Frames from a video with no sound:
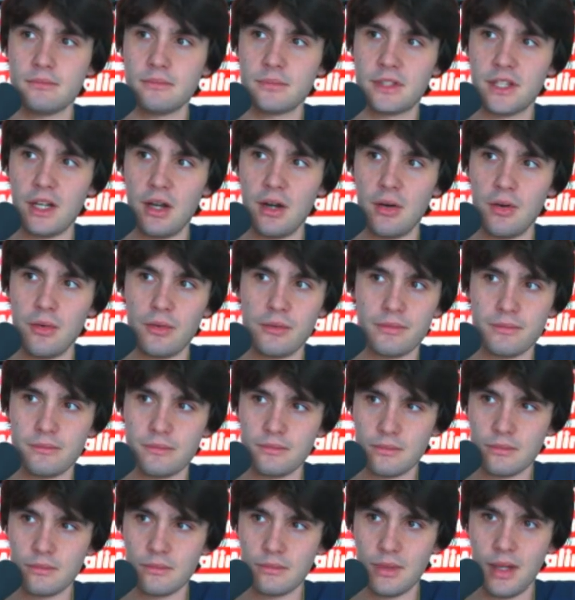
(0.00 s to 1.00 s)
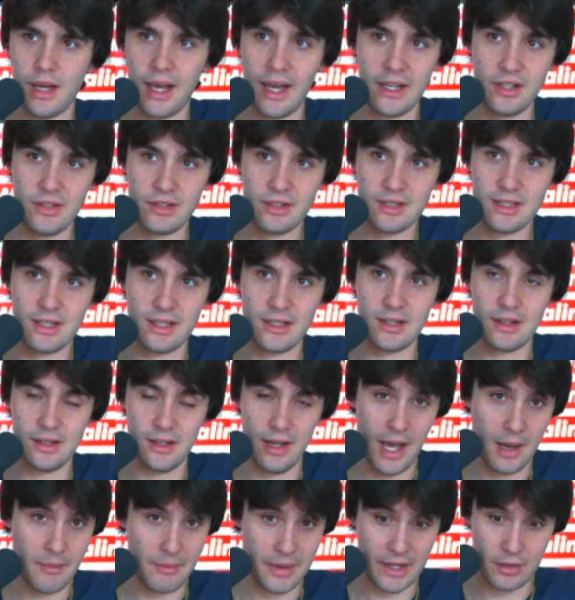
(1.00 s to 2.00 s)
So I used to
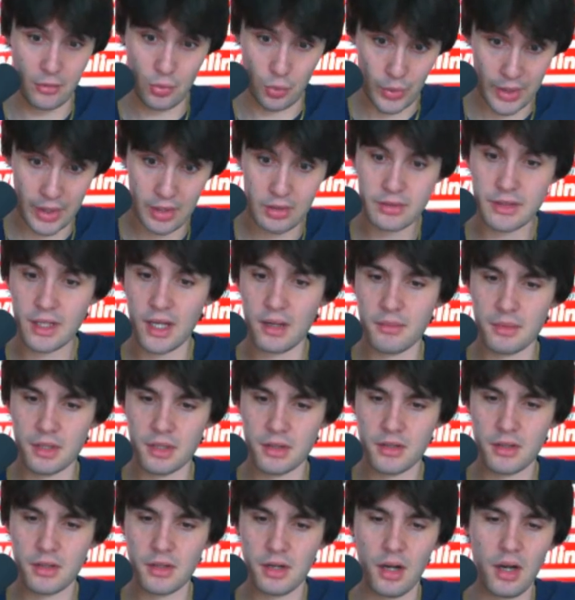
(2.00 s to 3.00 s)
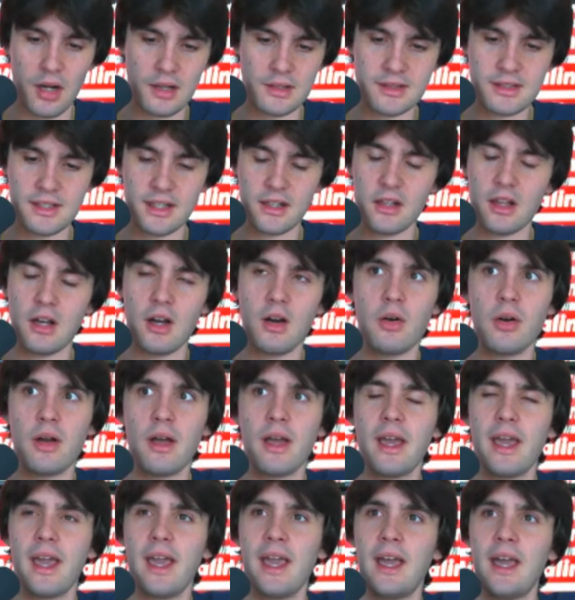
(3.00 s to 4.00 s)
have my real number on Zillow,
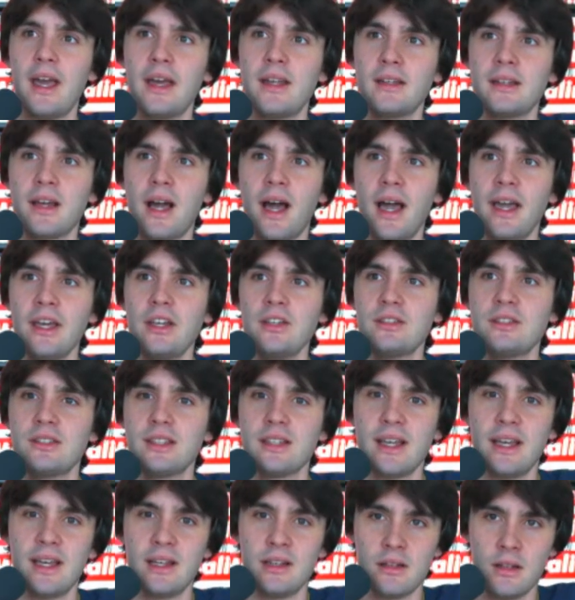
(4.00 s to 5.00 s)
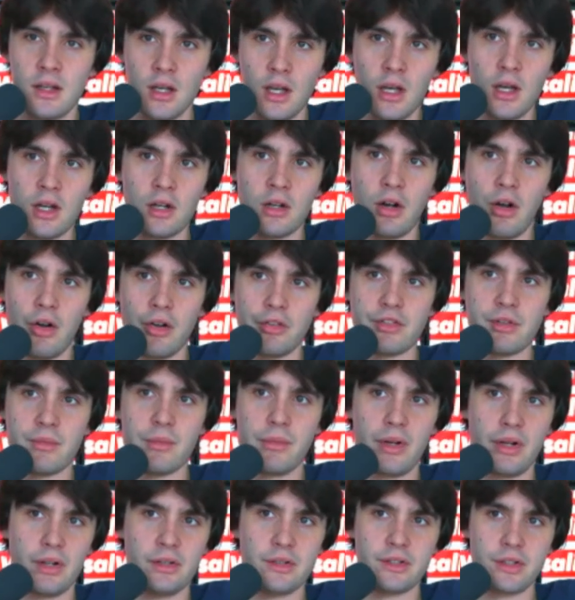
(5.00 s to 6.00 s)
and I used to get calls from
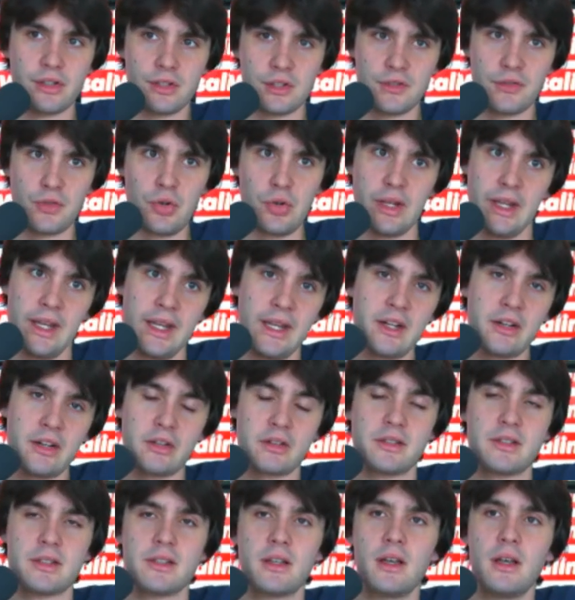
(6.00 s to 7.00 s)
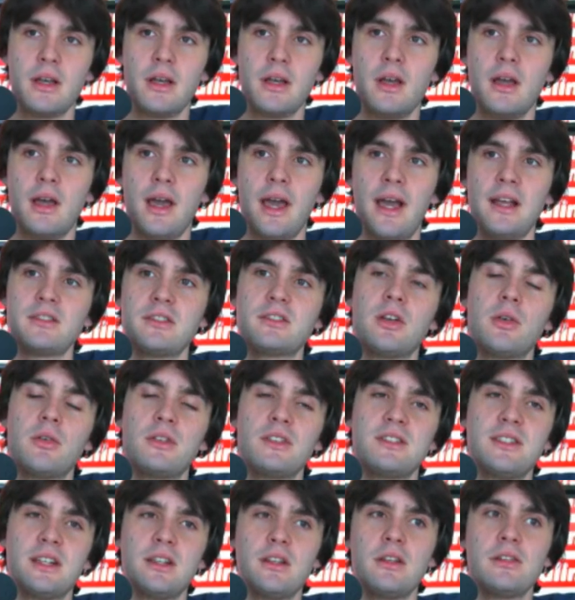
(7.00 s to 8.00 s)
realtors for years. And so what
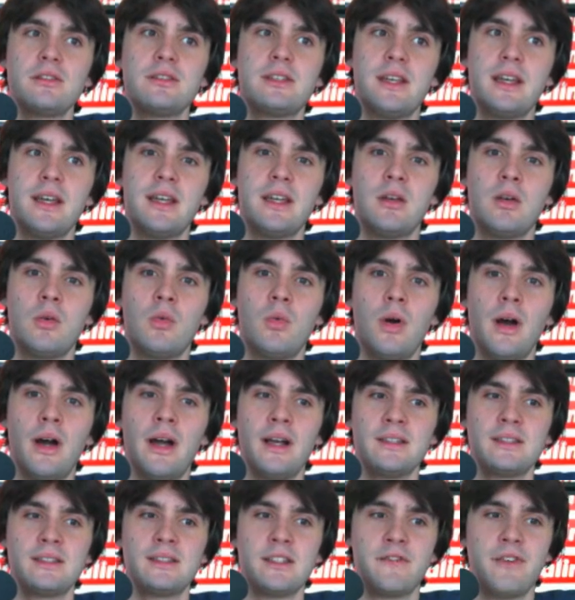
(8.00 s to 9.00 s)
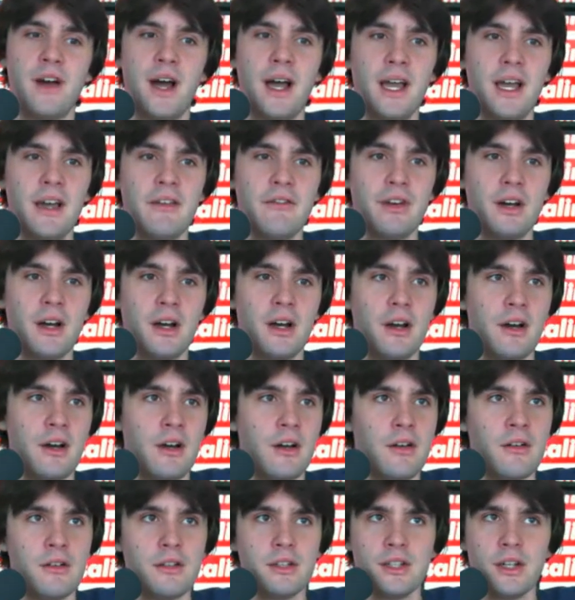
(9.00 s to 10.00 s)
Zillow did was, if I have
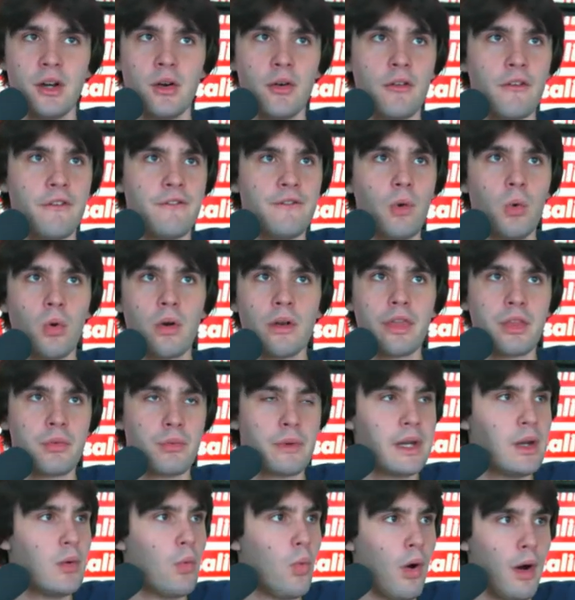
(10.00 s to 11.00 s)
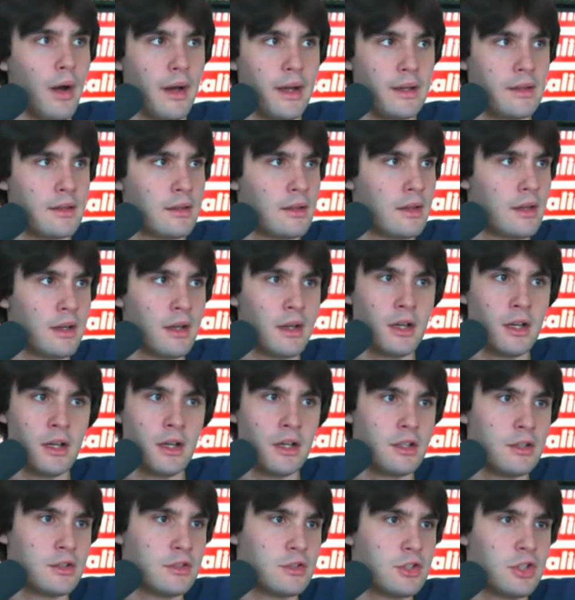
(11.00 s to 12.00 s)
a, you know,
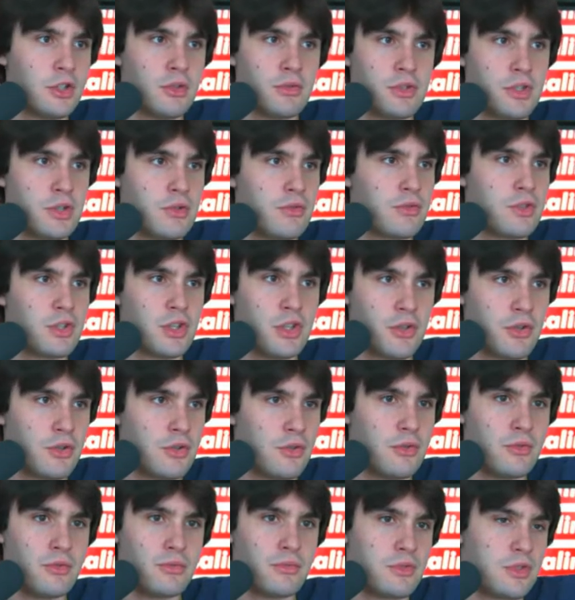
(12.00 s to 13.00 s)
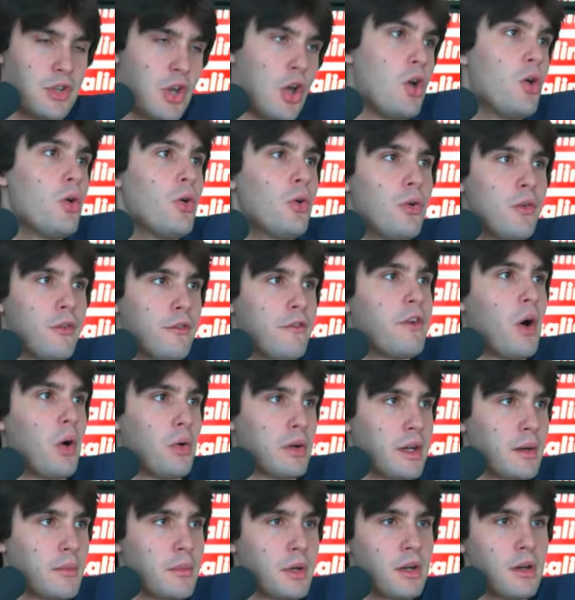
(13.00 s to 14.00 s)
431-2222 phone
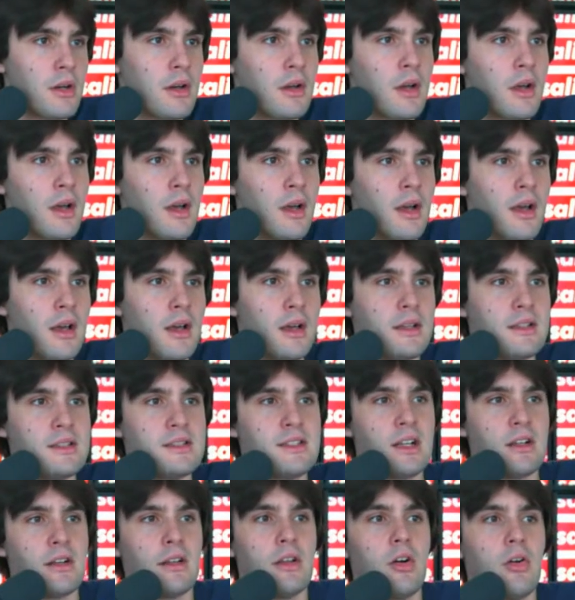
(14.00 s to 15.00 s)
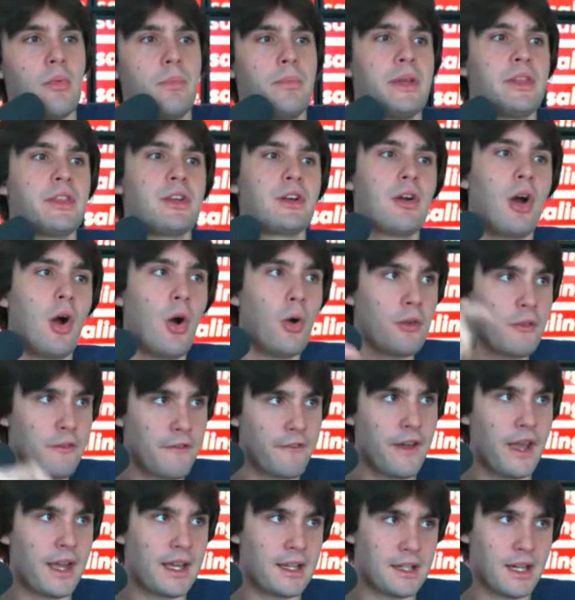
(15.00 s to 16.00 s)
number, Zillow put their own
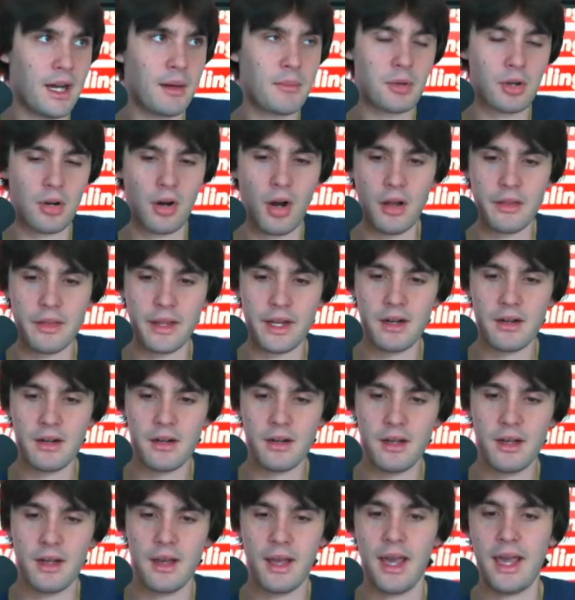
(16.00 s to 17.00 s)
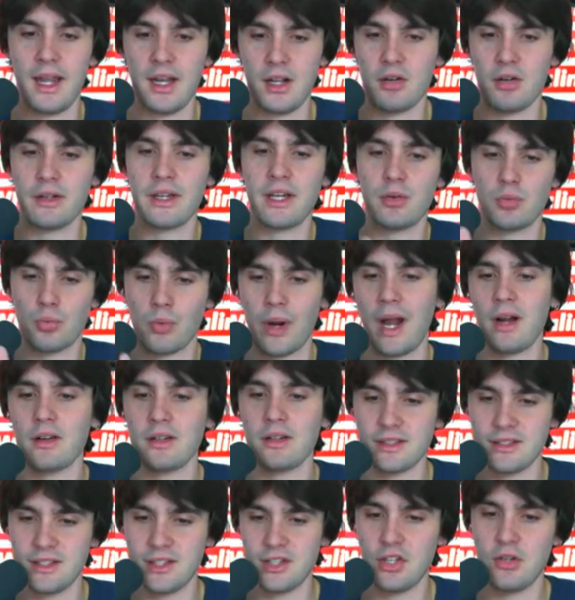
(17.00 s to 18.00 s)
fake number on there, and it'll get
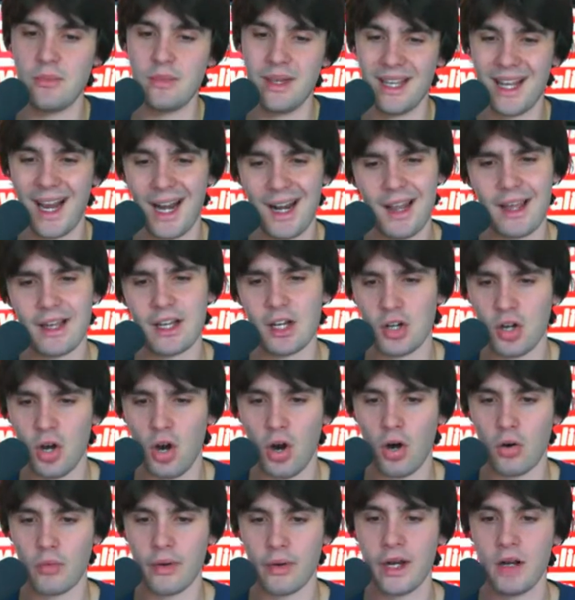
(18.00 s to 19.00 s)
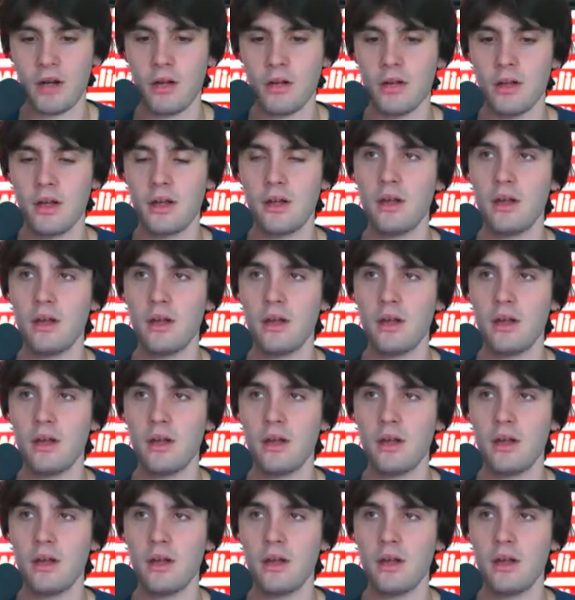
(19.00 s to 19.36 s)
routed to me, kind of like a call rail.